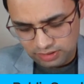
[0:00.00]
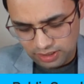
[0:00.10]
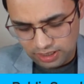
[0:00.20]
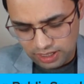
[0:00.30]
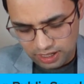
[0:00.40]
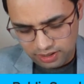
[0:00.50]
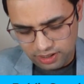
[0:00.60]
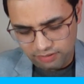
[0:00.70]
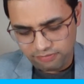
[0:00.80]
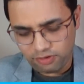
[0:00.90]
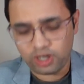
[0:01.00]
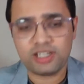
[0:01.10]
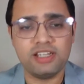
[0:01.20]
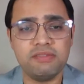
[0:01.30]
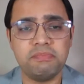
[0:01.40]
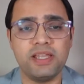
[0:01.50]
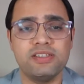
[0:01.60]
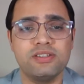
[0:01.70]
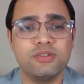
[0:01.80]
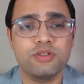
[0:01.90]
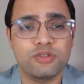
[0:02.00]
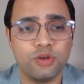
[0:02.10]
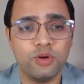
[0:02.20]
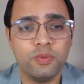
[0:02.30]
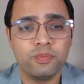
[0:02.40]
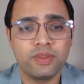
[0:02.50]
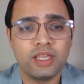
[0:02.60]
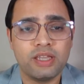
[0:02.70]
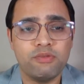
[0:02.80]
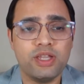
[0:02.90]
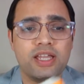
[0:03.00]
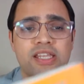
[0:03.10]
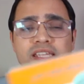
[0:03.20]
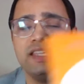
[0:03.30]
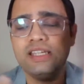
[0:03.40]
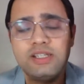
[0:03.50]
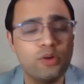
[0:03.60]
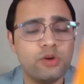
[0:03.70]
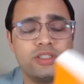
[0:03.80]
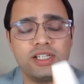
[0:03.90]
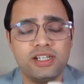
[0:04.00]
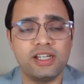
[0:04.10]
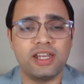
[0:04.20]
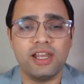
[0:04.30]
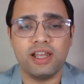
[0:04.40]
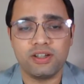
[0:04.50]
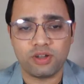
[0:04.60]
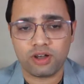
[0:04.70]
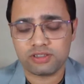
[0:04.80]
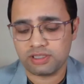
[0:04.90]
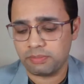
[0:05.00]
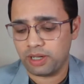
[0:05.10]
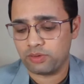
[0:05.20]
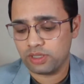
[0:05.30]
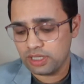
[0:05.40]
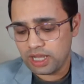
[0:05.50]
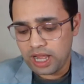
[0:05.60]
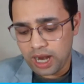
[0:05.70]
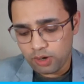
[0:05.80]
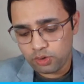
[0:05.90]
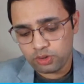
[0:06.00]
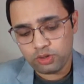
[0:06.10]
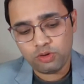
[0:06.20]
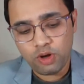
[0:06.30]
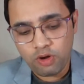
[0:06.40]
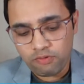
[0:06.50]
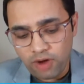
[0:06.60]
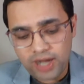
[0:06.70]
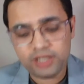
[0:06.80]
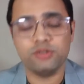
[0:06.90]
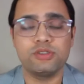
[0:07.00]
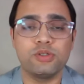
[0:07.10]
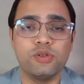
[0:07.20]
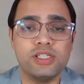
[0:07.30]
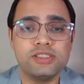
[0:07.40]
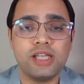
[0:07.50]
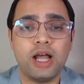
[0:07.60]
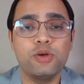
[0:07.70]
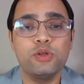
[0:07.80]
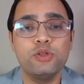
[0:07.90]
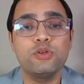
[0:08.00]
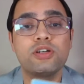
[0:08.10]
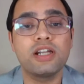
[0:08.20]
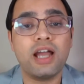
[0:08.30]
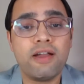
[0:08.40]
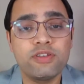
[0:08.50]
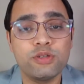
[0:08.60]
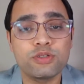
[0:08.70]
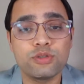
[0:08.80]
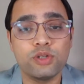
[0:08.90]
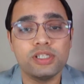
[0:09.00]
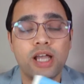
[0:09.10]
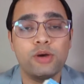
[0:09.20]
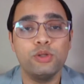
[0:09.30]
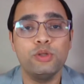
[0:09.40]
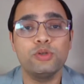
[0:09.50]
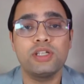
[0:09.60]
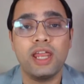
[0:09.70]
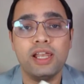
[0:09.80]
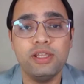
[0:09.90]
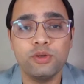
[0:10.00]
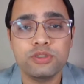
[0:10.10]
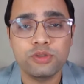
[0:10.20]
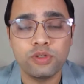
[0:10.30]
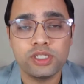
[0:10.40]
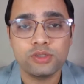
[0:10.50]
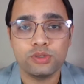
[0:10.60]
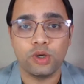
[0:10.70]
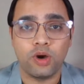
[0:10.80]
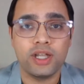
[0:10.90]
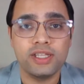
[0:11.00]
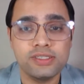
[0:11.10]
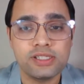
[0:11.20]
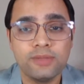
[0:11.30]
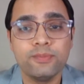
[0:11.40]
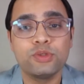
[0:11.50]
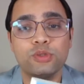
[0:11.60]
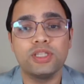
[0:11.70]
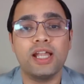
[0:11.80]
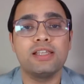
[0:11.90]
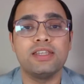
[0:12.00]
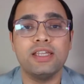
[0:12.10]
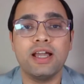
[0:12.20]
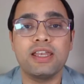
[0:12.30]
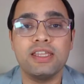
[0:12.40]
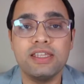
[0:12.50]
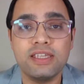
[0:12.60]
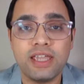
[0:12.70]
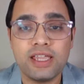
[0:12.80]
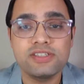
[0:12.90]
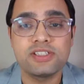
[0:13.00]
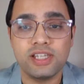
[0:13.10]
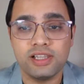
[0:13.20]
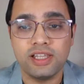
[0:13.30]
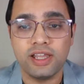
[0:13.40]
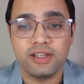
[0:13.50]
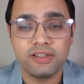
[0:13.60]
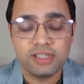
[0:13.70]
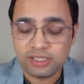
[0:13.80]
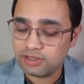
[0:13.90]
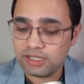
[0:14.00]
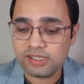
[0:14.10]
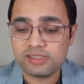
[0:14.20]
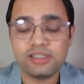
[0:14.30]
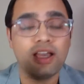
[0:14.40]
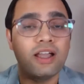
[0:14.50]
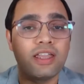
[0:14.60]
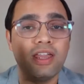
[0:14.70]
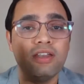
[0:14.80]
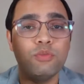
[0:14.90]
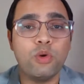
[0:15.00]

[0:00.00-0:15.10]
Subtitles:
340 pages or so, where he goes in detail and talks about how do you find your stories? How do you craft your stories? How do you tell your stories to the audience so that they are engaged till the end? This again